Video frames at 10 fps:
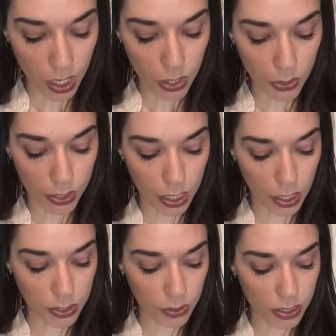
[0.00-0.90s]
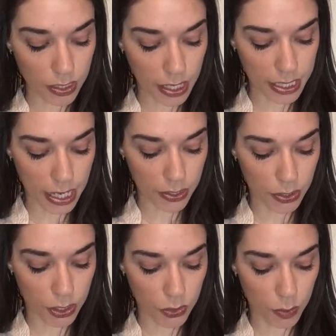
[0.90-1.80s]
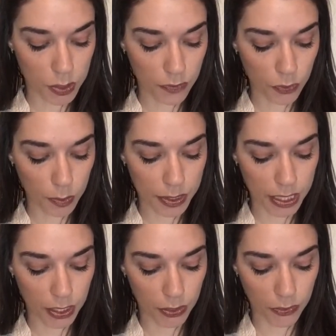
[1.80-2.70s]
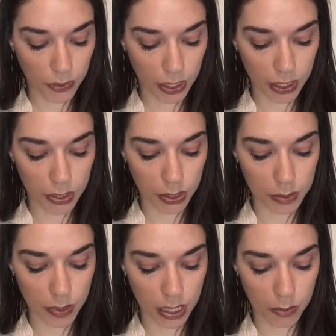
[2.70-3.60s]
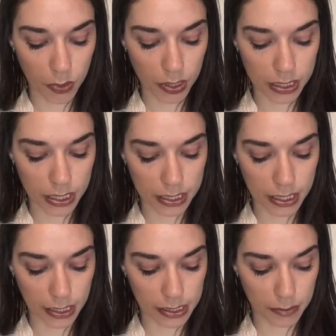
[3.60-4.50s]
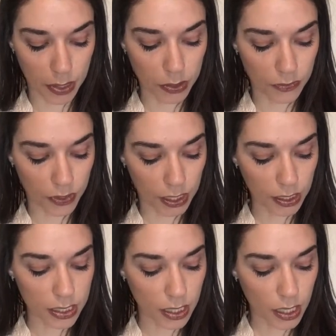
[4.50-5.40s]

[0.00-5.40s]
You can also decide to enter a description for a particular field to explain important details about the field.